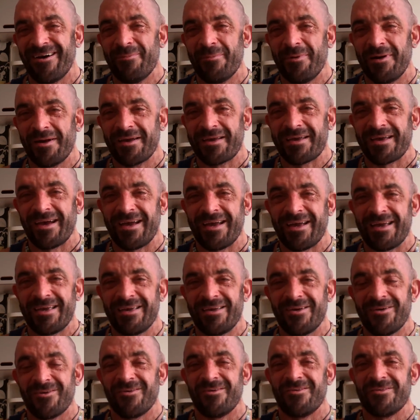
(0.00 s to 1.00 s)
I'm okay,
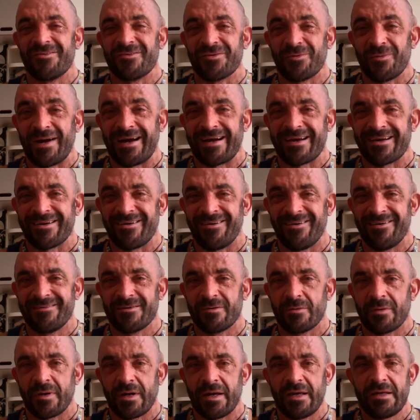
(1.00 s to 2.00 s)
you're a twat kind
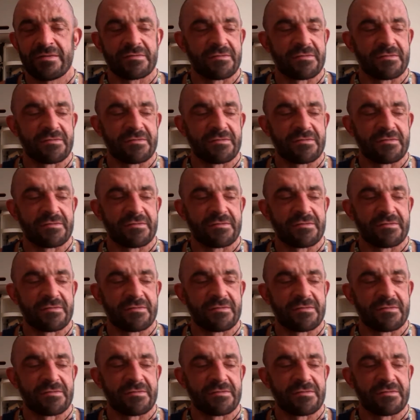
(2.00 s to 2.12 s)
of way.